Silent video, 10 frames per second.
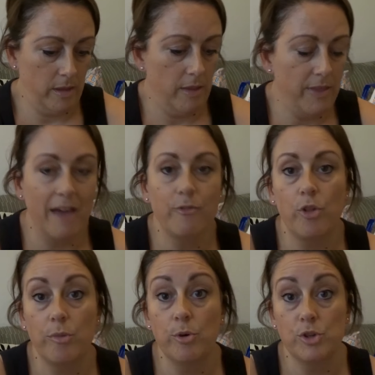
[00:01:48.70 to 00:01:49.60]
that I've
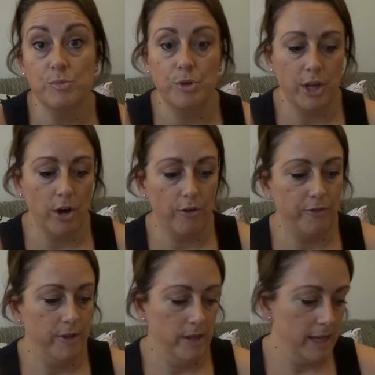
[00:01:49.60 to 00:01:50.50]
got the most money
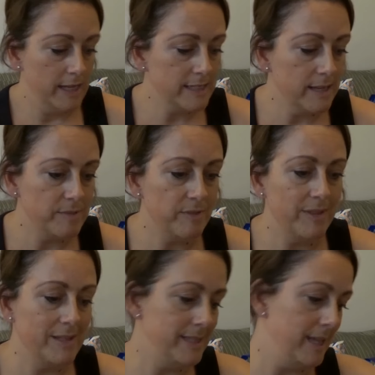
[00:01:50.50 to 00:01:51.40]
off in terms of in
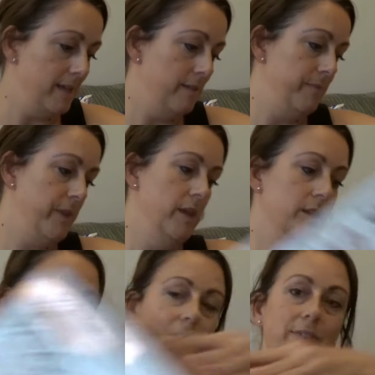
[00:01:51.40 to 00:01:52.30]
the sale.
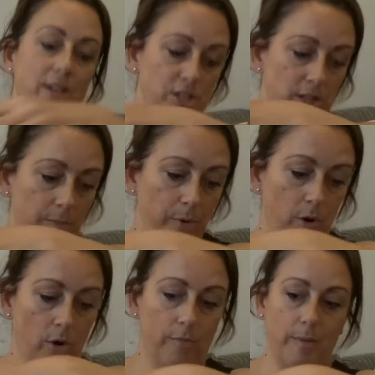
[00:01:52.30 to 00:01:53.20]
So I've actually
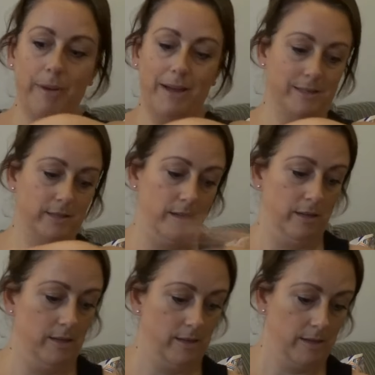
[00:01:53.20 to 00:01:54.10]
bought, my bag's gonna
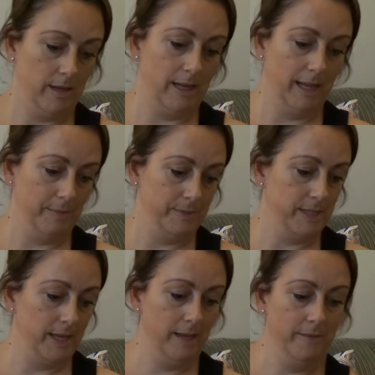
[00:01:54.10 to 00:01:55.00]
collapse
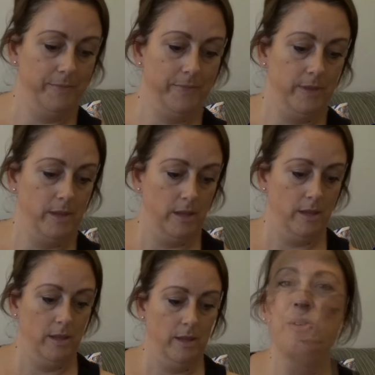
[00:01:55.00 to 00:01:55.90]
there.
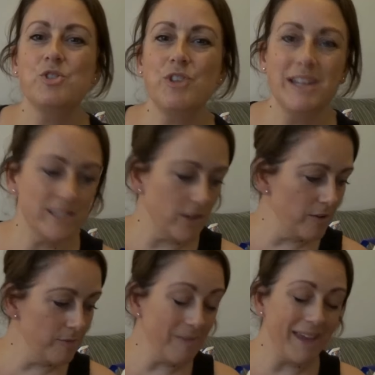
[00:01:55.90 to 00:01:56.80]
I was trying to
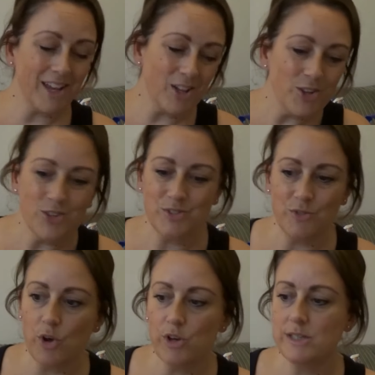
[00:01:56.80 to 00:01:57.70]
not make loads of
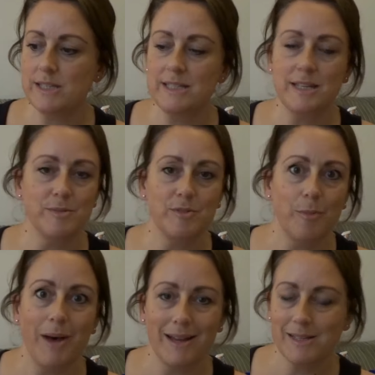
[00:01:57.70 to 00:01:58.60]
noise in terms of the
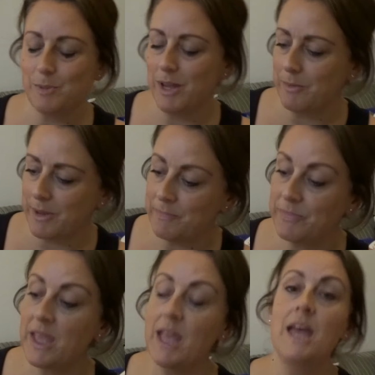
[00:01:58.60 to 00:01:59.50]
bags, but anyway.
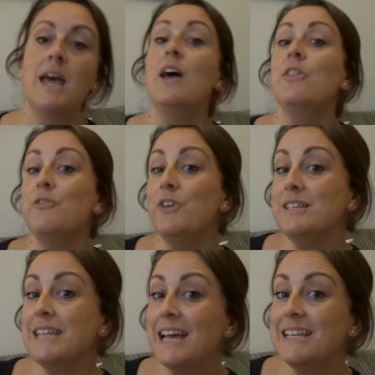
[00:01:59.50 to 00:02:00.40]
The
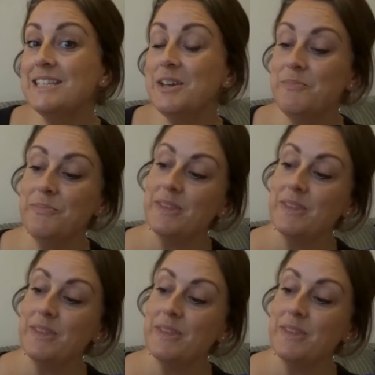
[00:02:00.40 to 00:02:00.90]
first item